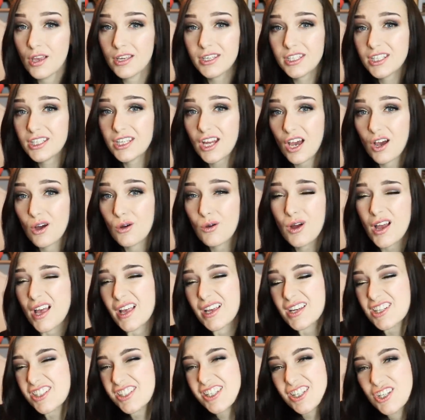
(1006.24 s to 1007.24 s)
you know,
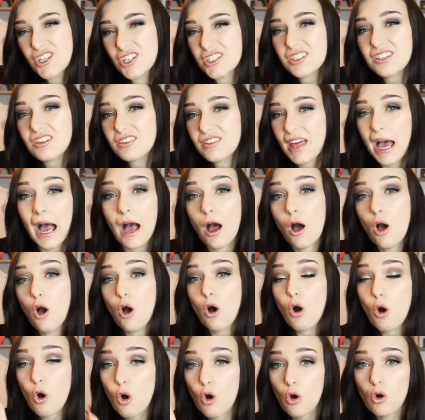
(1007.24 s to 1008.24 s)
she could do that.
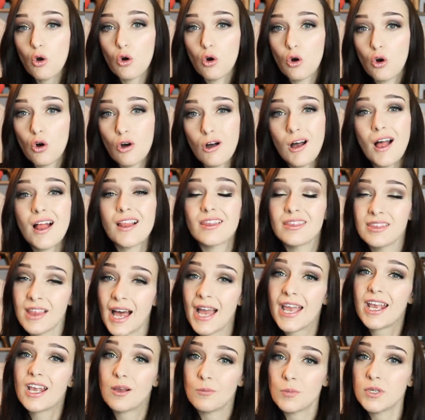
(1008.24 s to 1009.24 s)
Or,
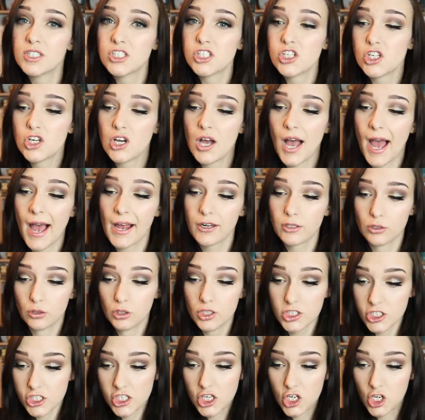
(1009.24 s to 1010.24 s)
like a mature
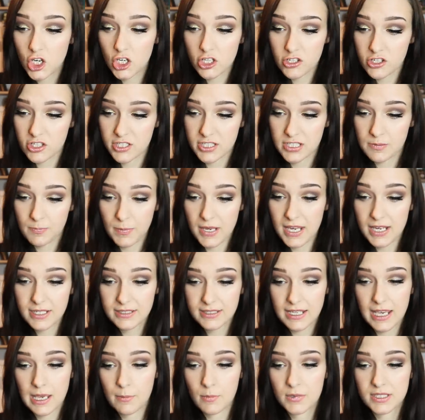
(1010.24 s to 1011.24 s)
adult, she could just speak
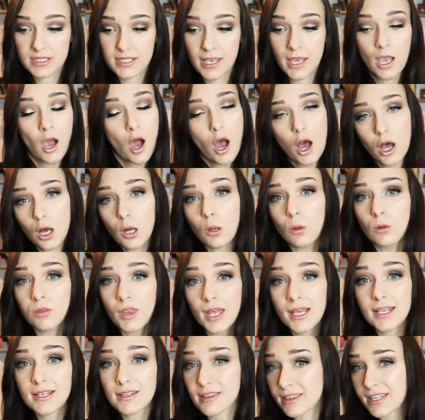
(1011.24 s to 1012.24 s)
to him and say, oh,
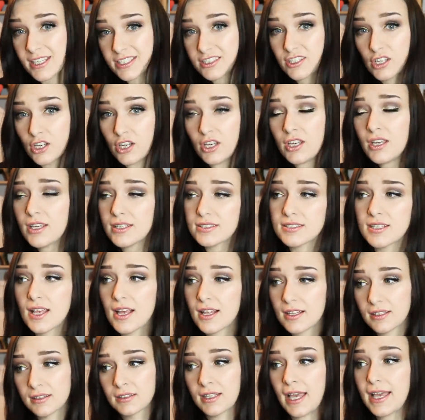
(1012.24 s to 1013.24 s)
this hurts,
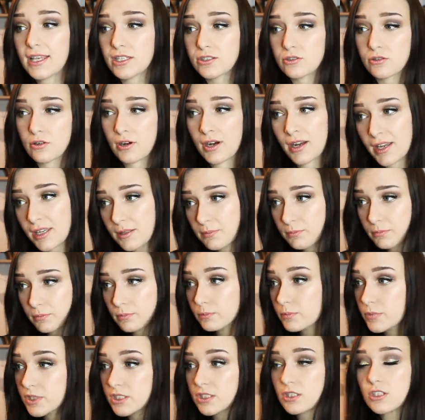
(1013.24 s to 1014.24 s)
let's try
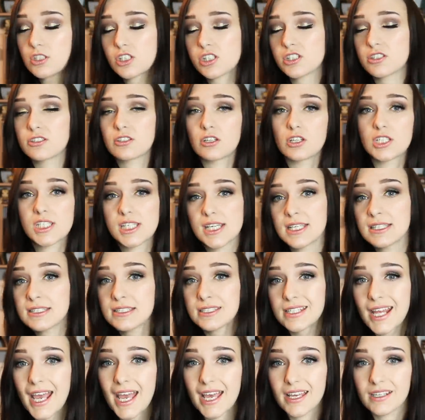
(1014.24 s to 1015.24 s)
such and such
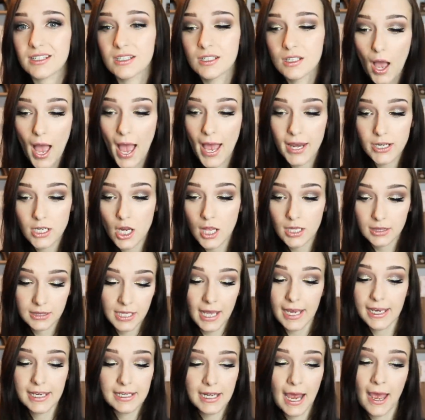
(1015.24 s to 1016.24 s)
instead. And
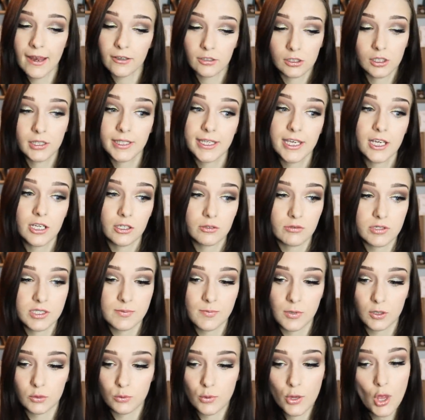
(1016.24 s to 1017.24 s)
like an adult, he could
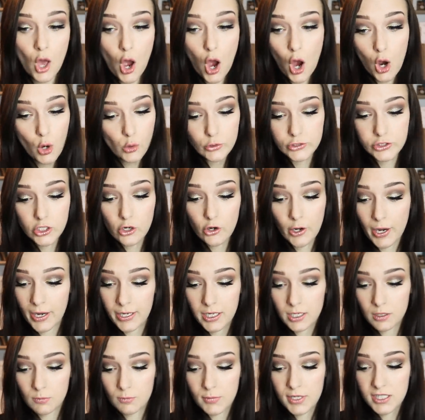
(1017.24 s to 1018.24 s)
respond with, oh, sorry, I
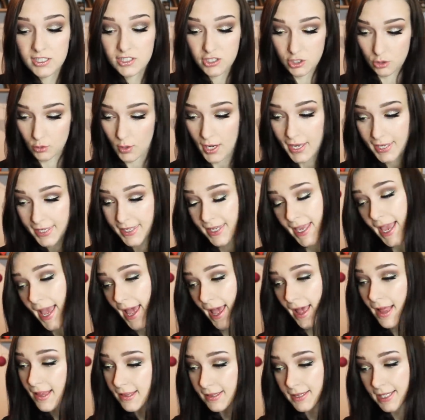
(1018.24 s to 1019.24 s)
didn't mean to.
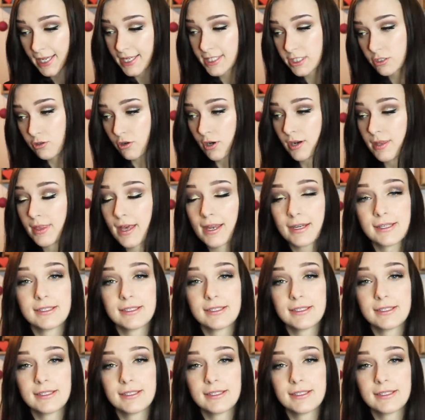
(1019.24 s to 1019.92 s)
Yeah, let's try that